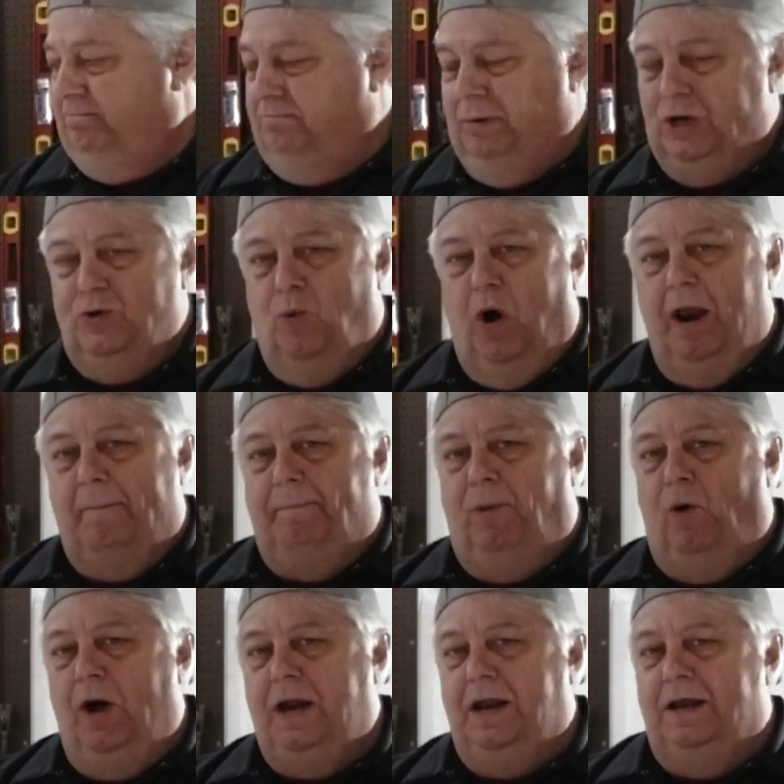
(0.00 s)
but you want to
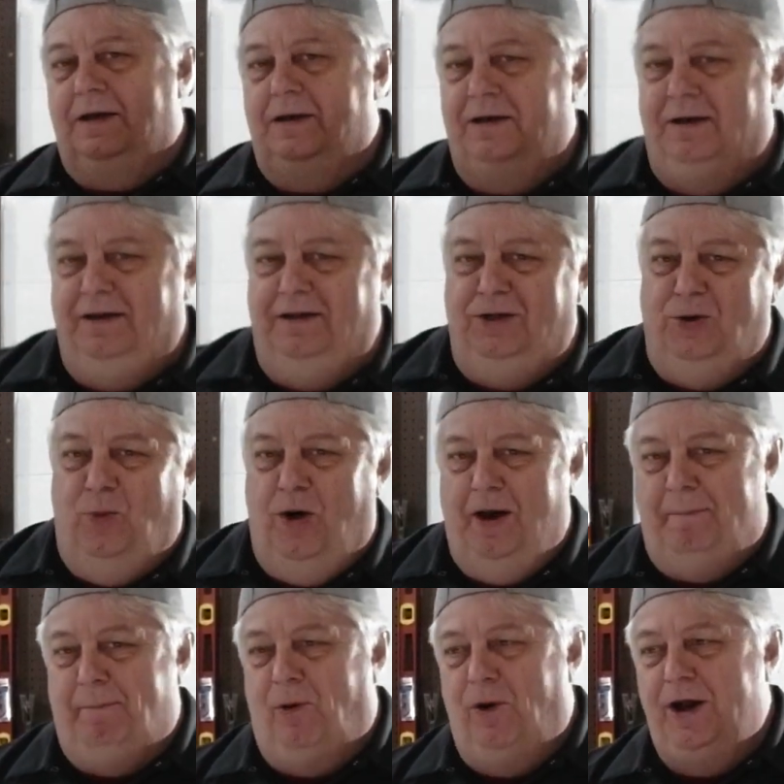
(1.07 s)
point it, you
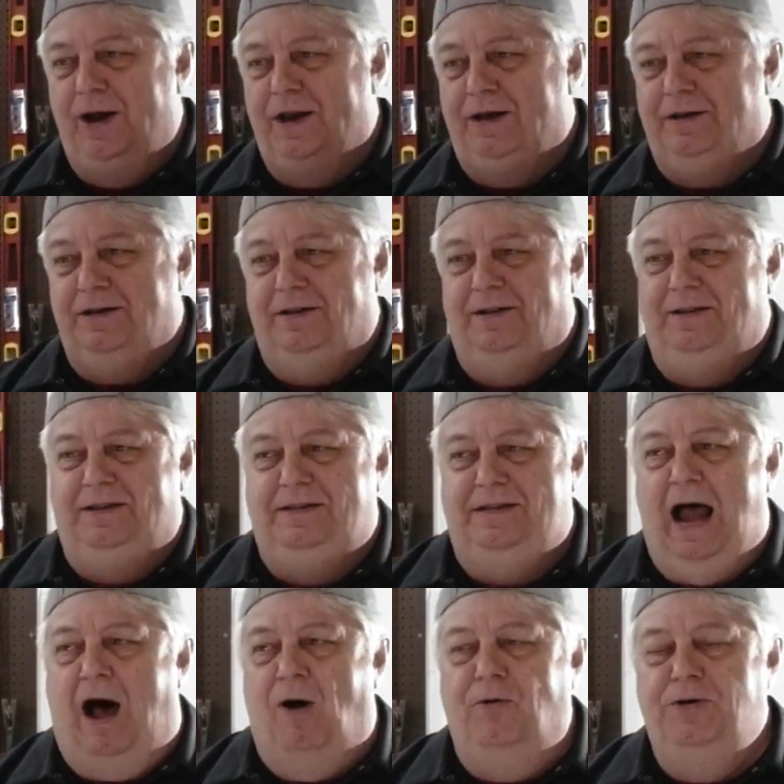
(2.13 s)
want to point it
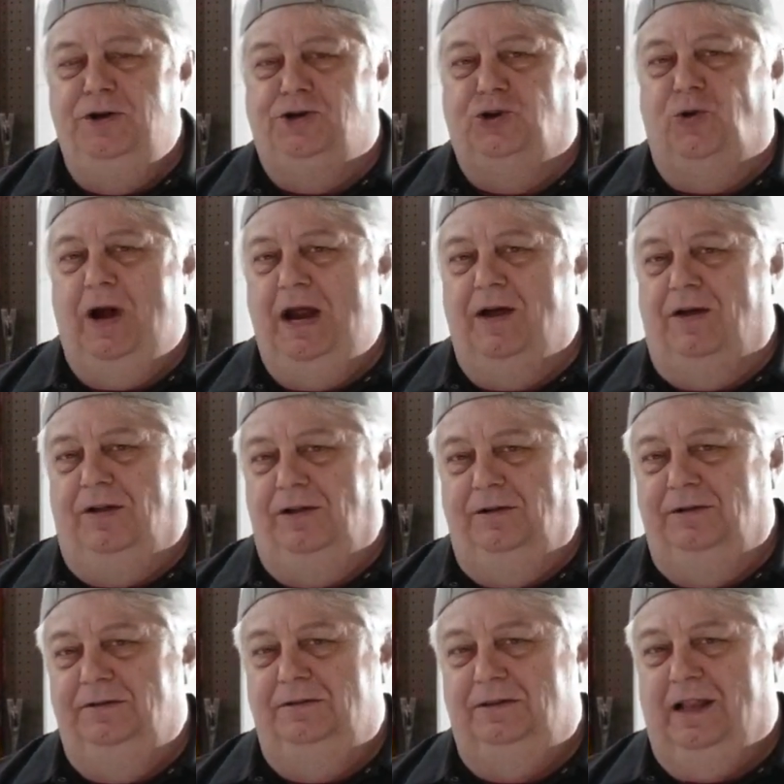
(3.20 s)
down the trail,
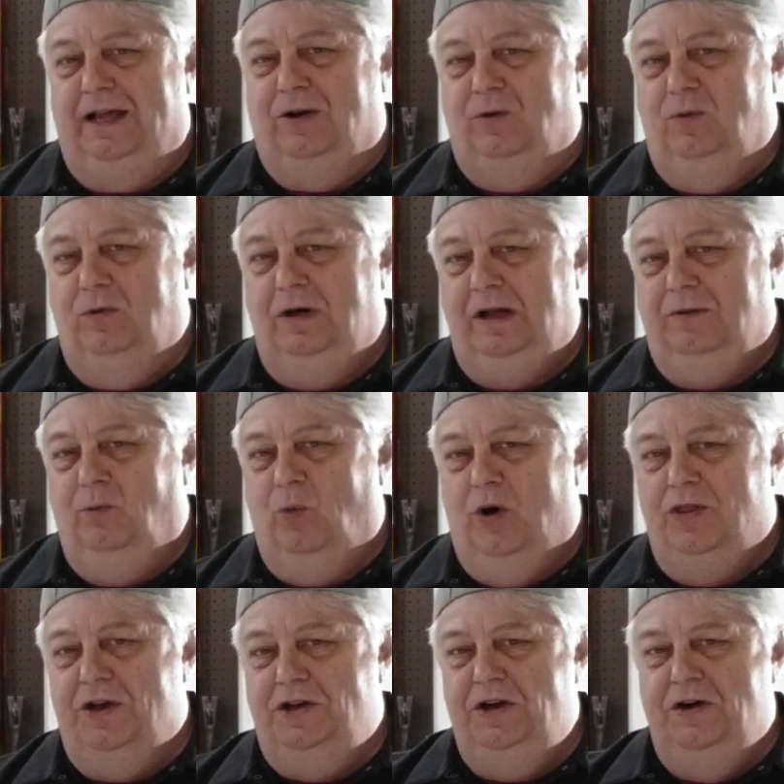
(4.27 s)
like
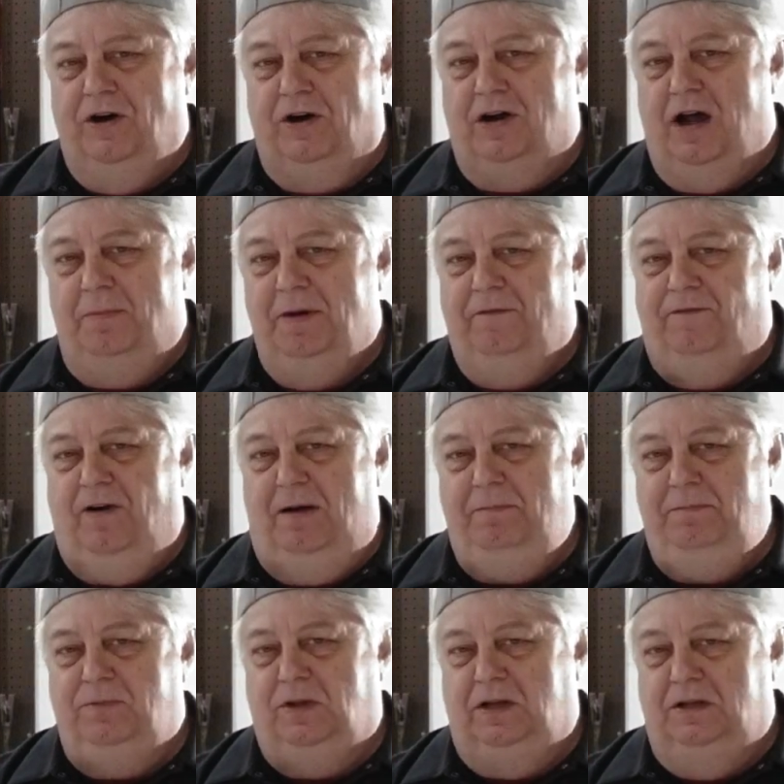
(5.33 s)
where the deer are coming
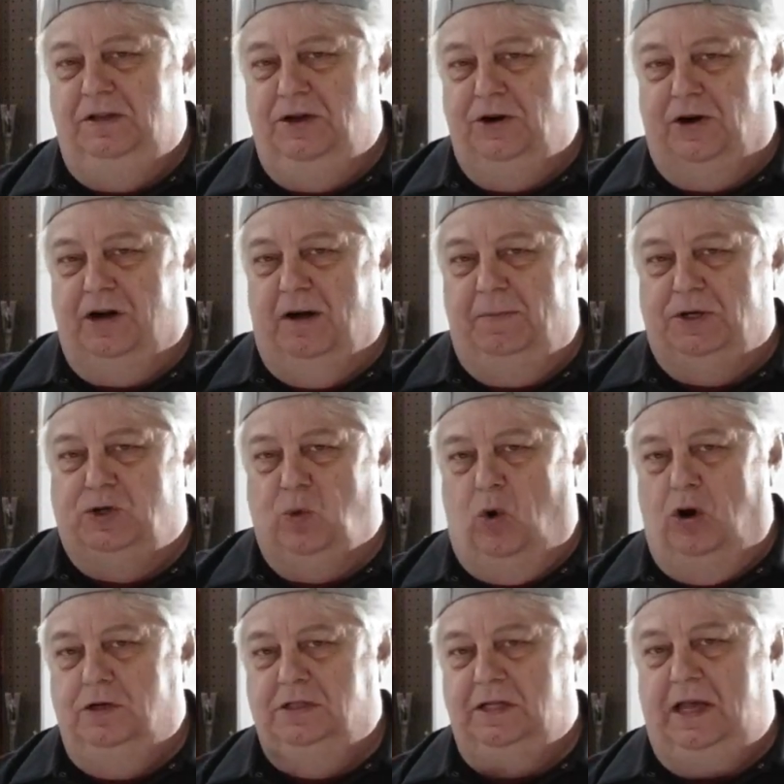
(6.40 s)
from, deer are coming
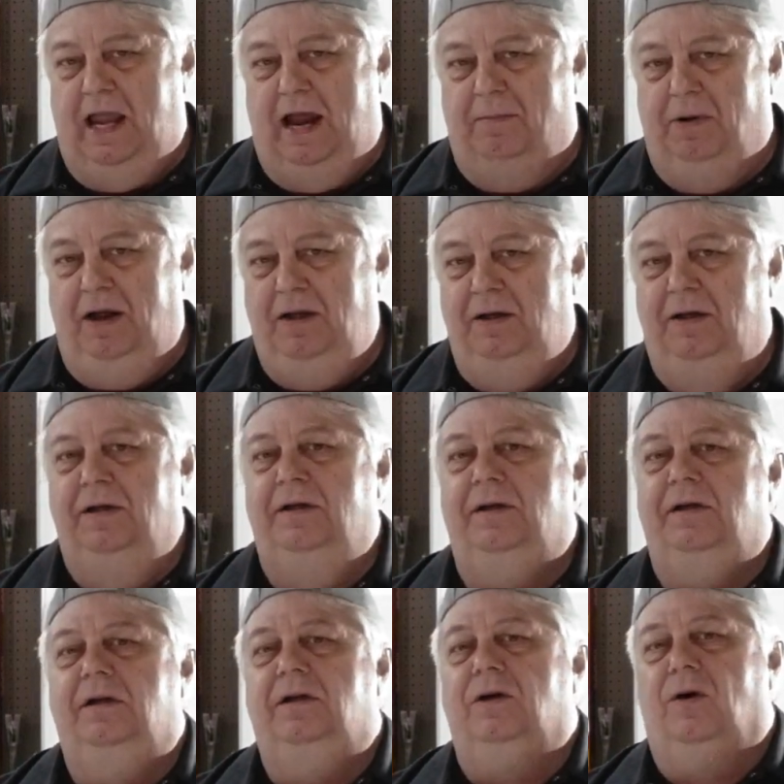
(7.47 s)
towards the camera
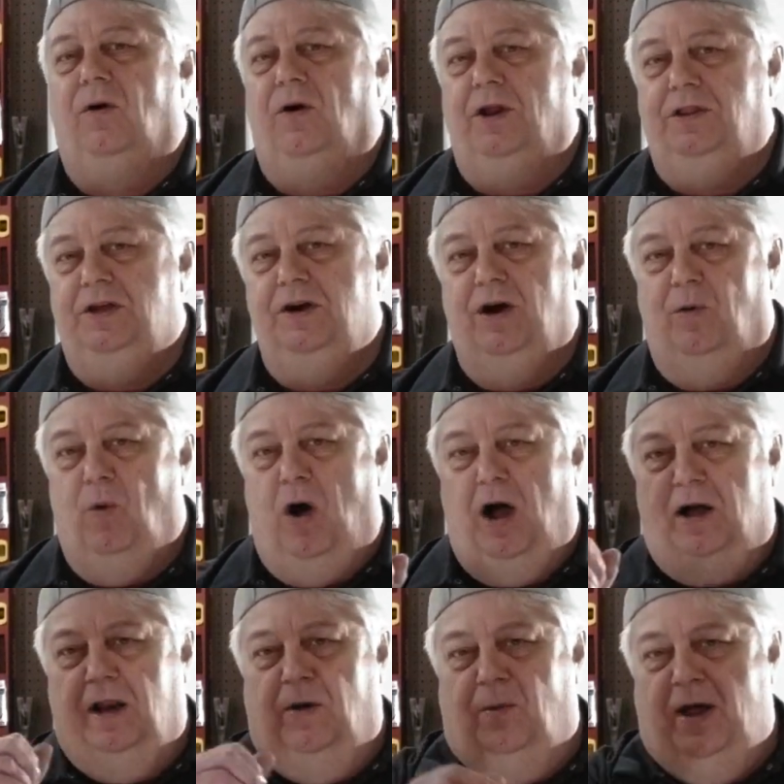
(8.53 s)
or the deer are
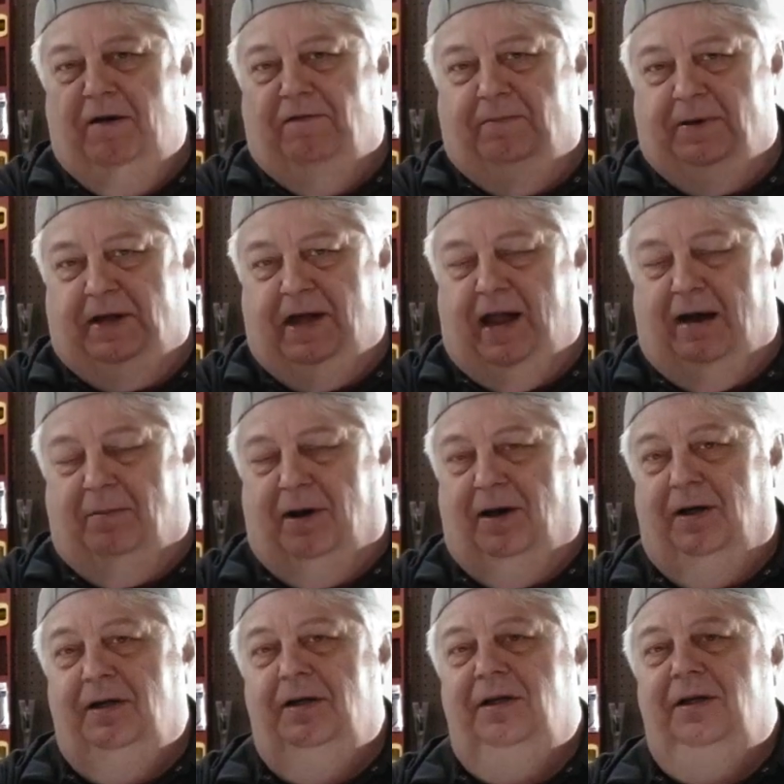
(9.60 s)
walking away from the camera,